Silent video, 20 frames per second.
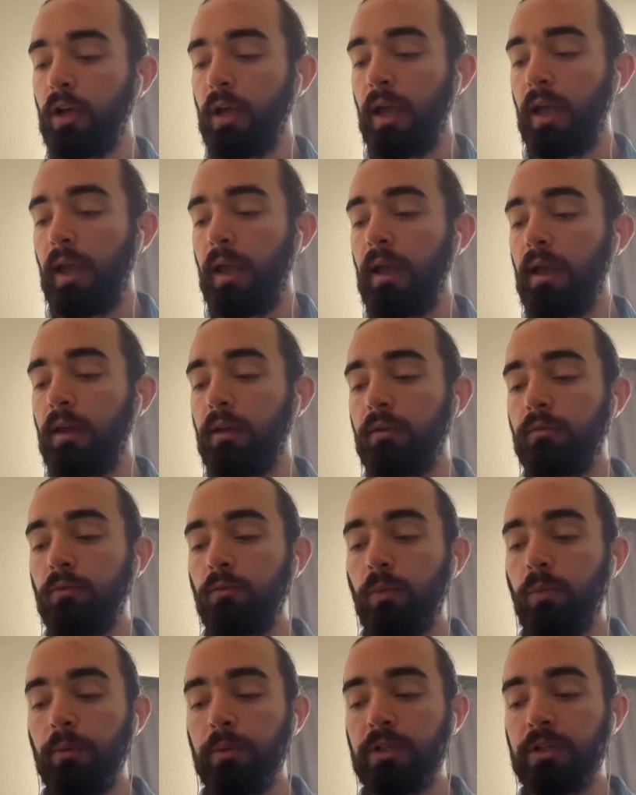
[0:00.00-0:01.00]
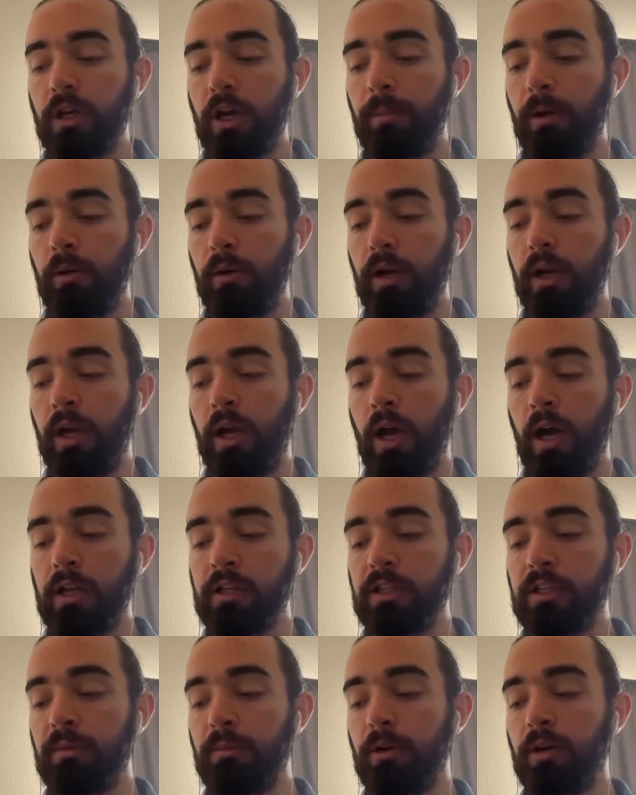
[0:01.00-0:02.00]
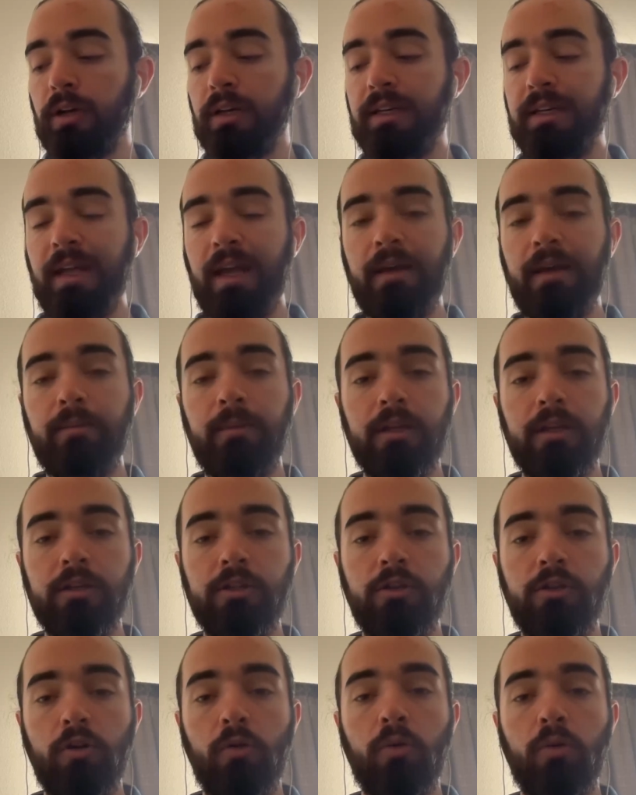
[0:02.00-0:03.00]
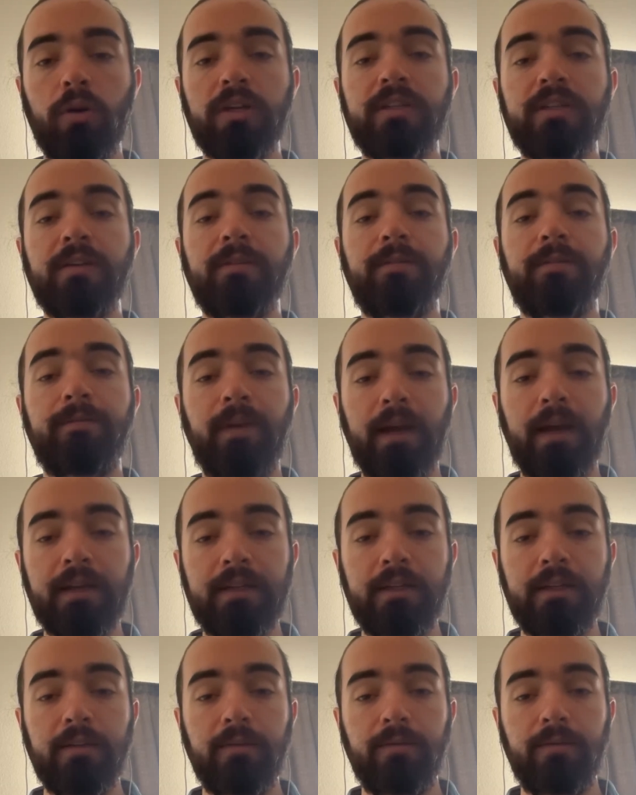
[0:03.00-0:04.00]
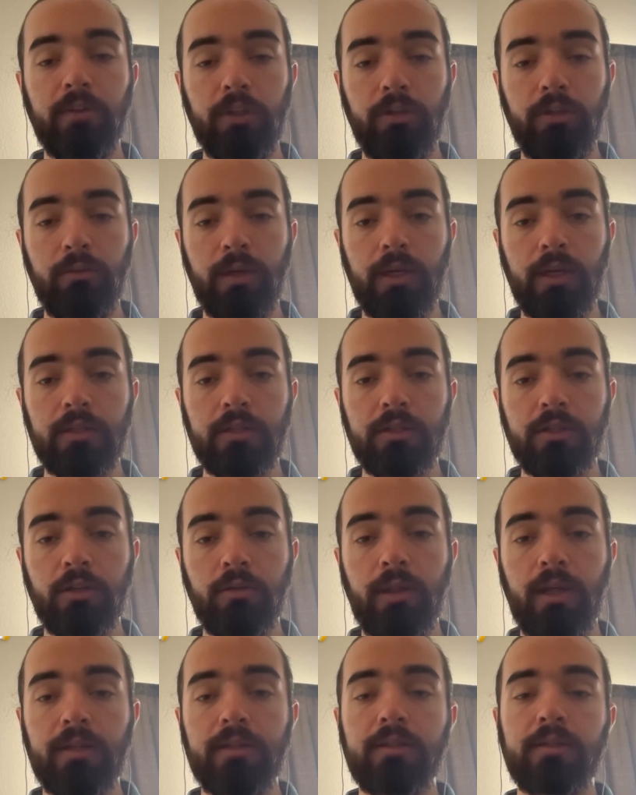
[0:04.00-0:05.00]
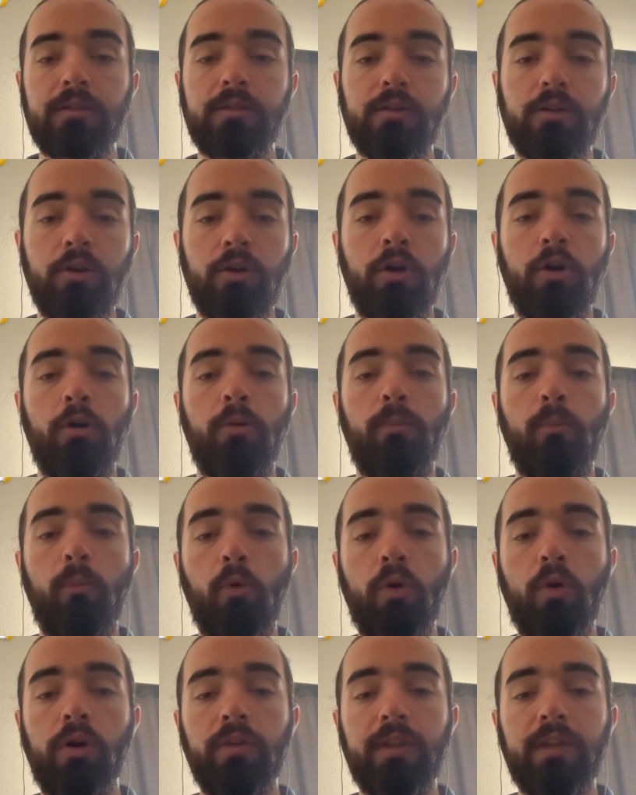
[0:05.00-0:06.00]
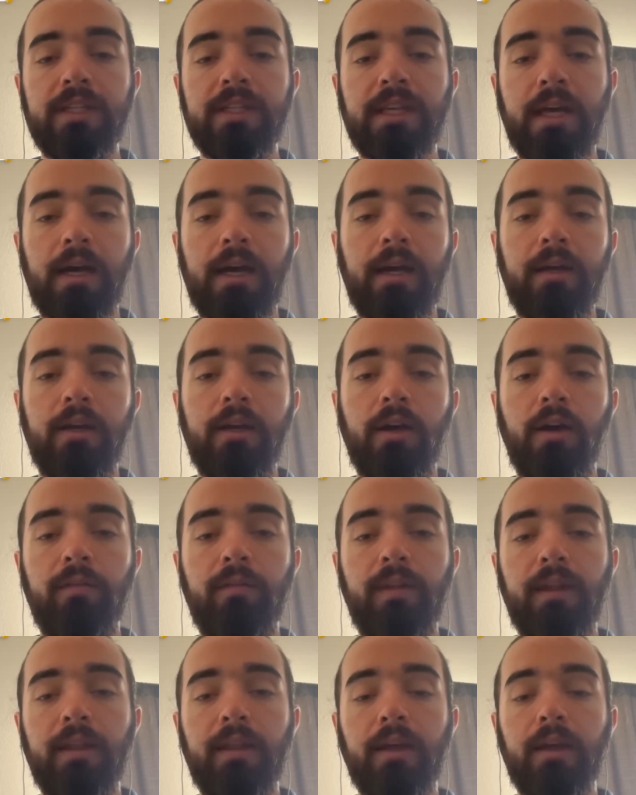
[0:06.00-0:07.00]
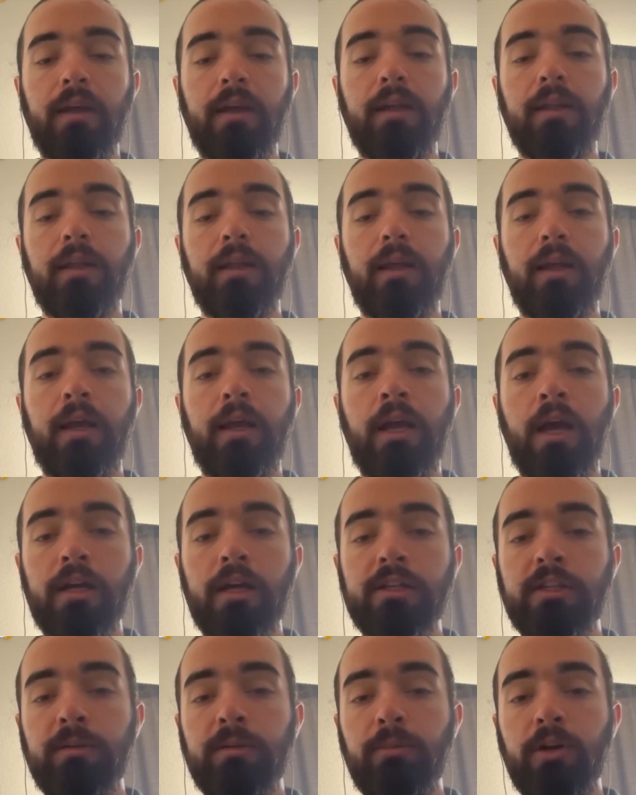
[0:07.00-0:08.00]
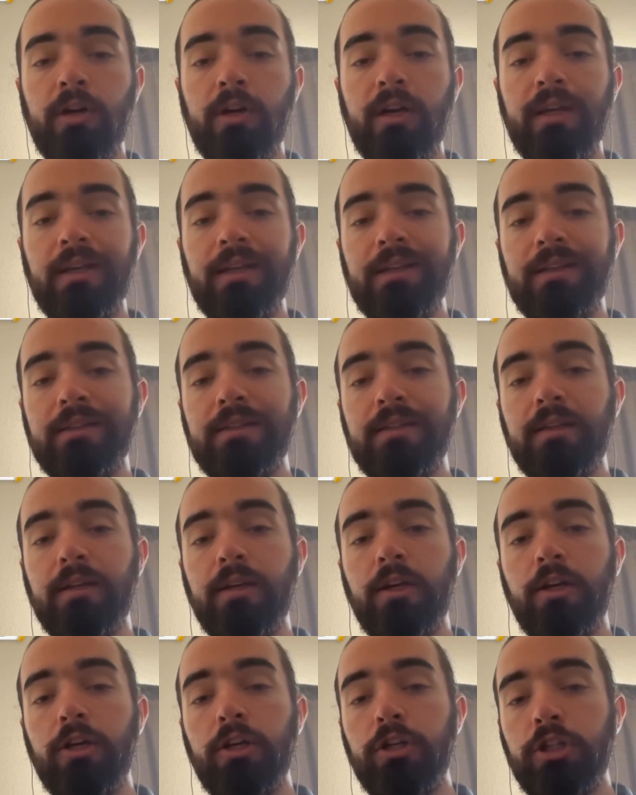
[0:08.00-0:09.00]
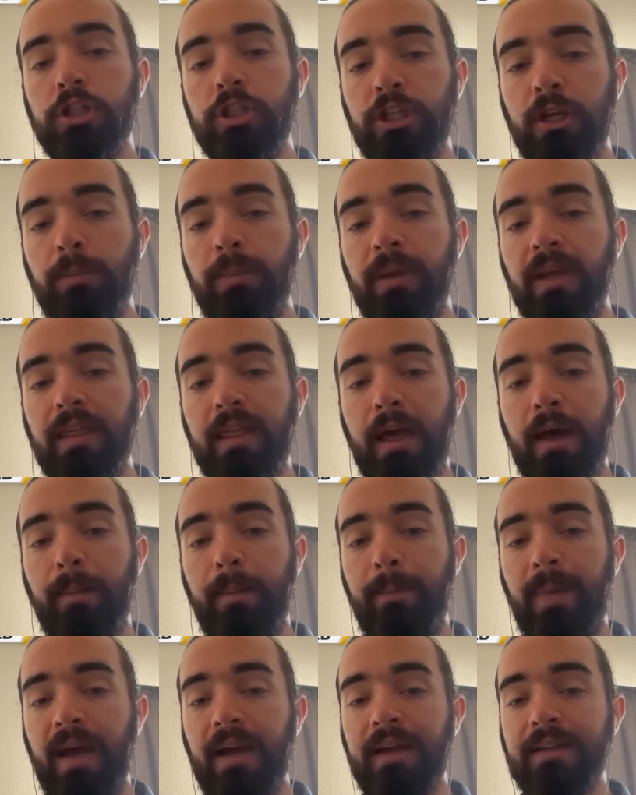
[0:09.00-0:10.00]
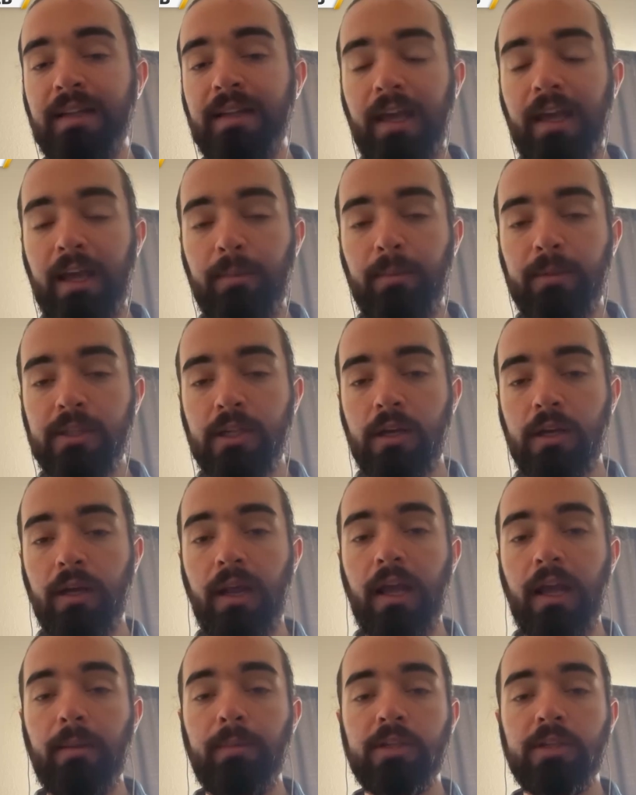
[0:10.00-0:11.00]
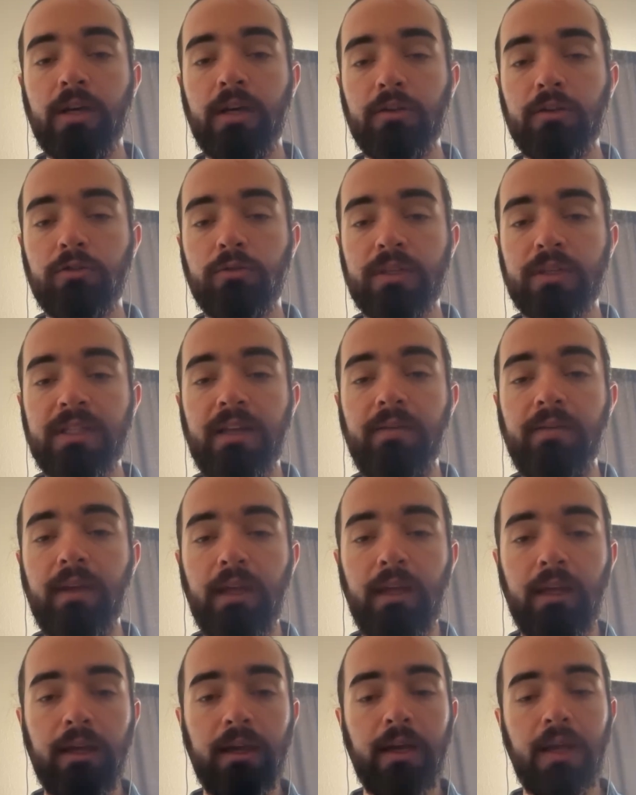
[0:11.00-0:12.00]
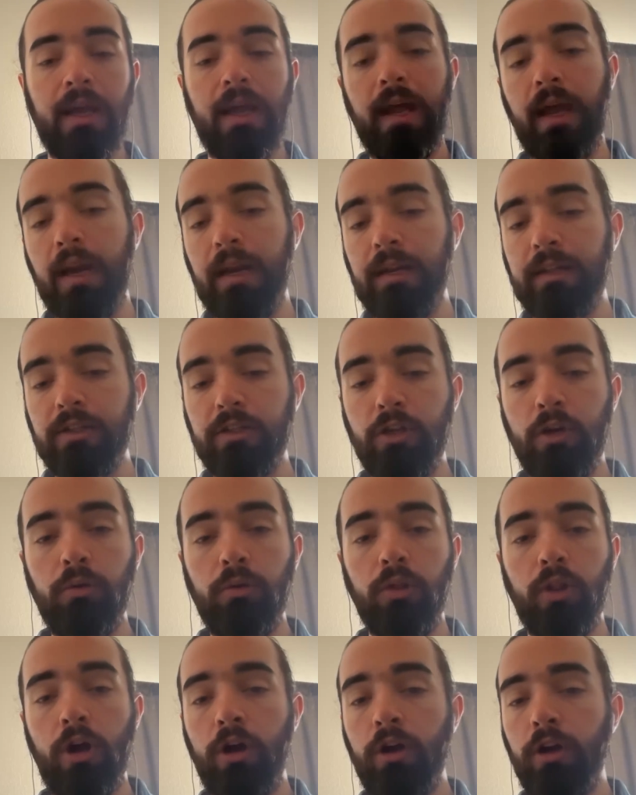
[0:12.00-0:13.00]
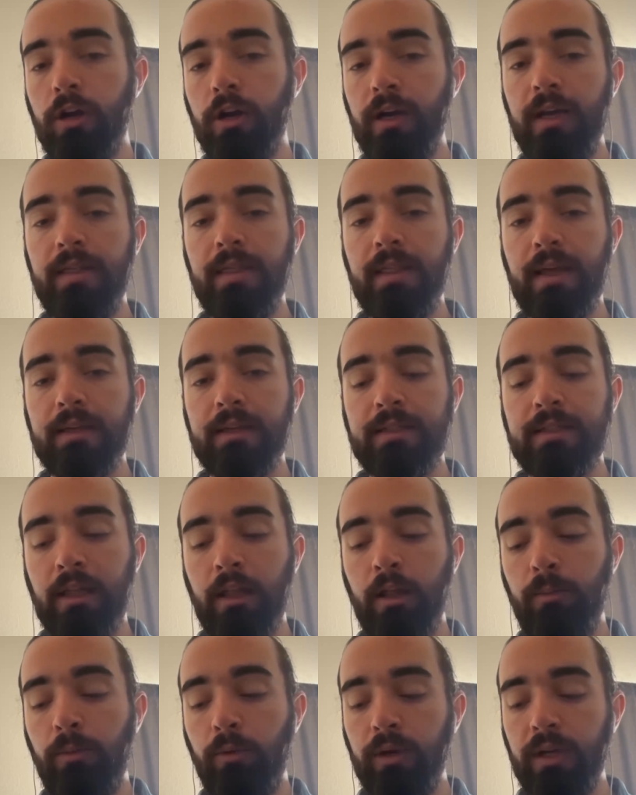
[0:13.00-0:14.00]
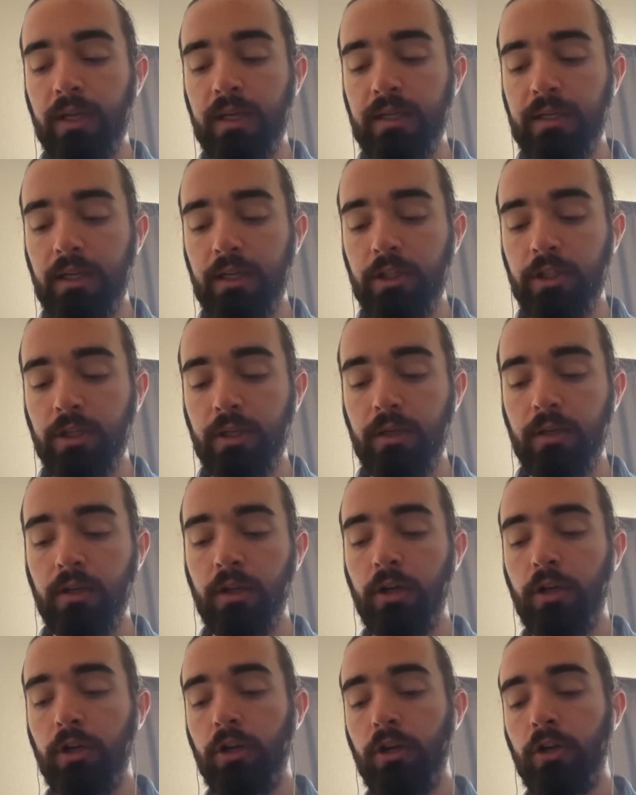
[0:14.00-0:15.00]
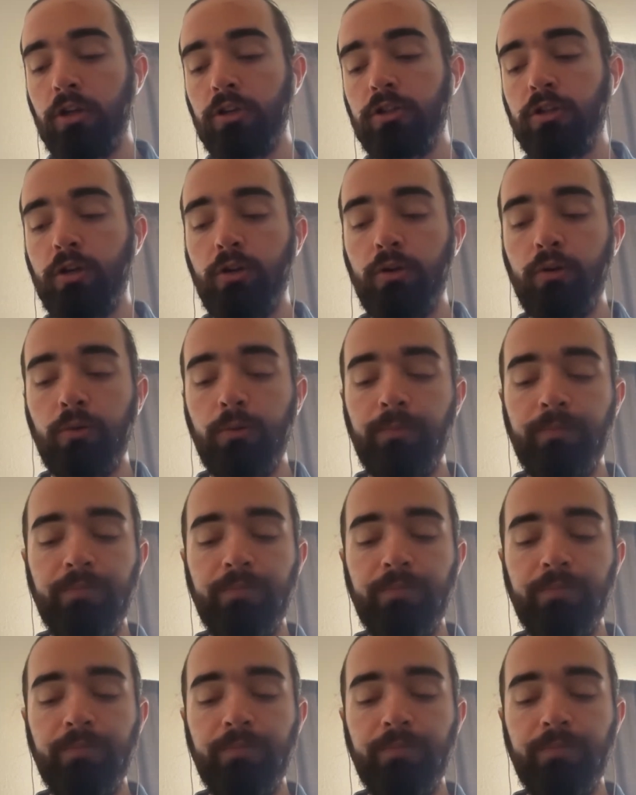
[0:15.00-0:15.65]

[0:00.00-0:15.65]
And when we talk about customer damaged or defective units, so that's more on the side of that the customer is shipping that back to Amazon. Amazon is receiving it and it's no longer in that sellable condition. So